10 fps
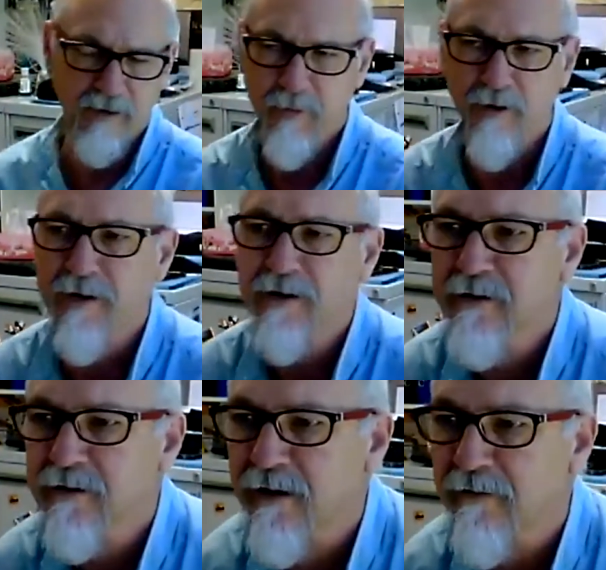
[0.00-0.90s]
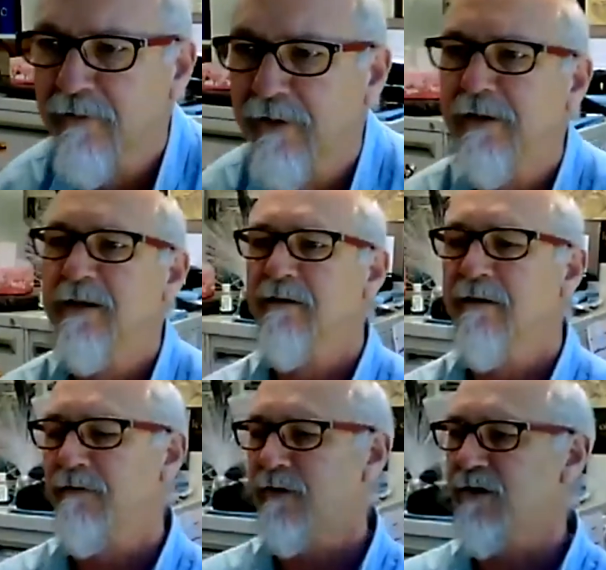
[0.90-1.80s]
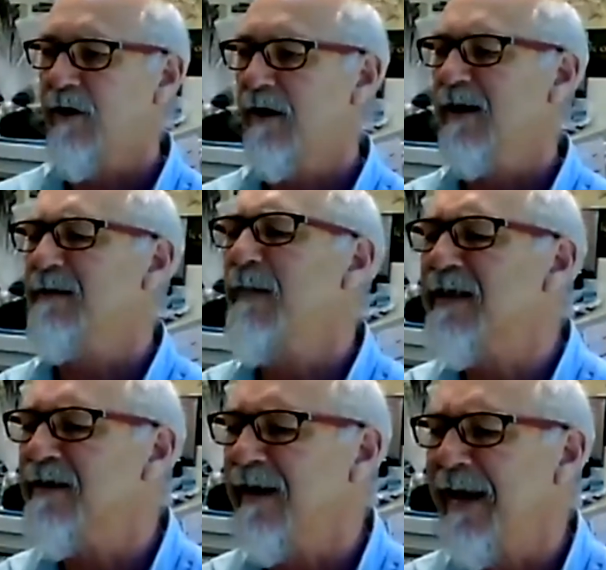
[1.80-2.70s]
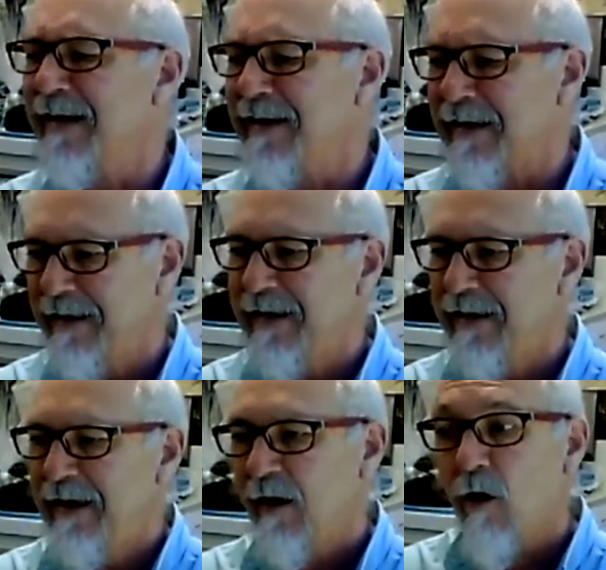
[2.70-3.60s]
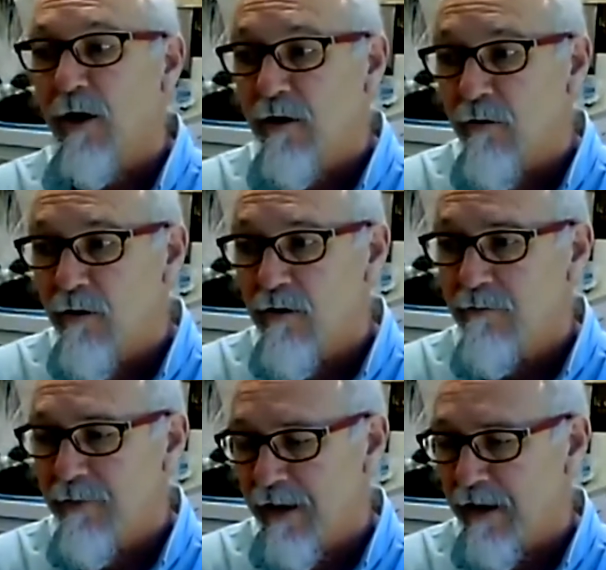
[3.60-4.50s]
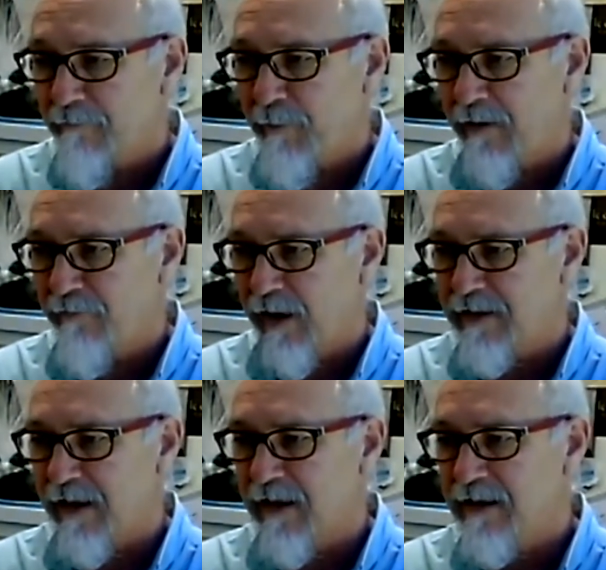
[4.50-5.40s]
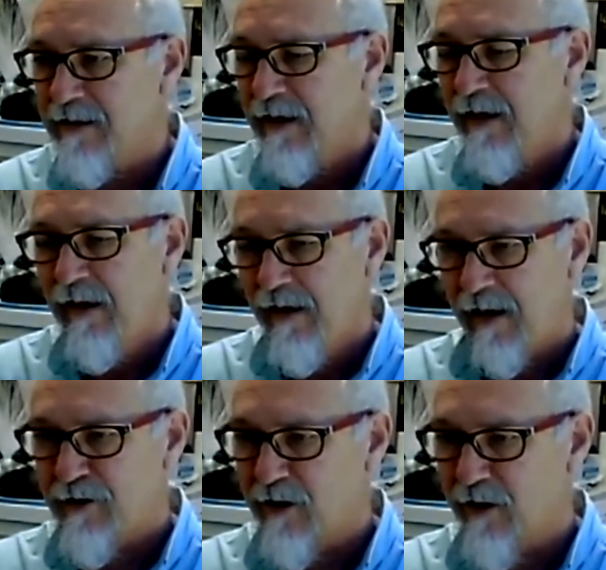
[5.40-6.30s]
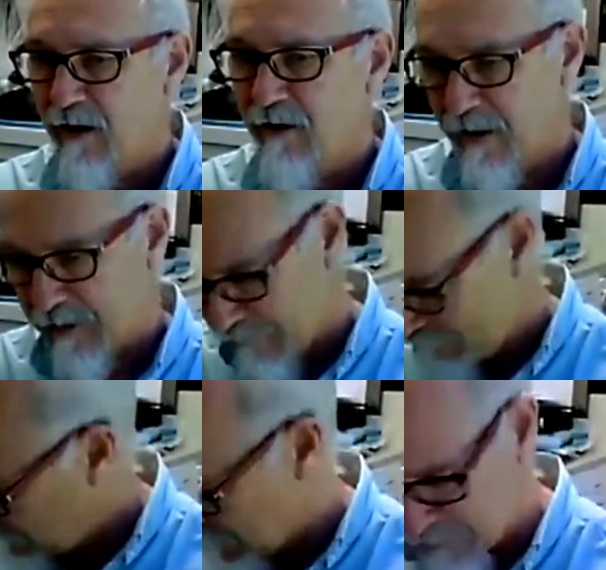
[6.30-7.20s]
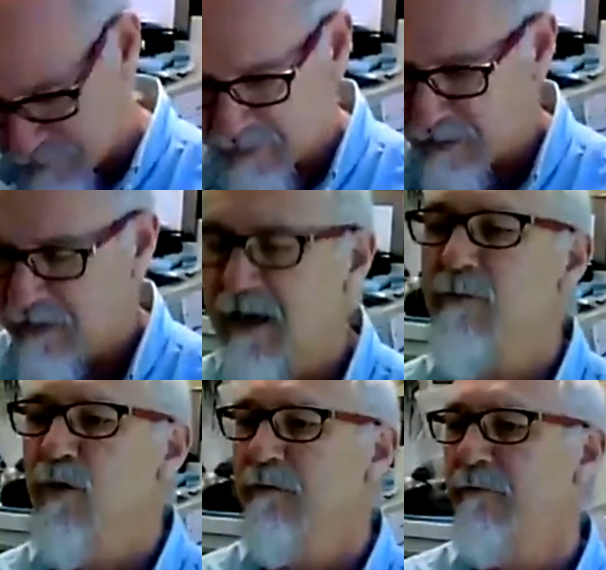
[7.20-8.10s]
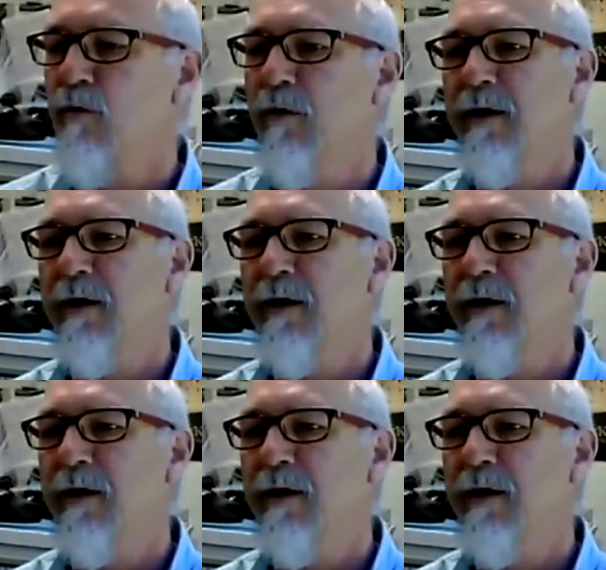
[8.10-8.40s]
to be honest. So I've designed it as much as I can to lock you in a room, yeah, painful as it is, let you go, and then, as I say, keep moving forward.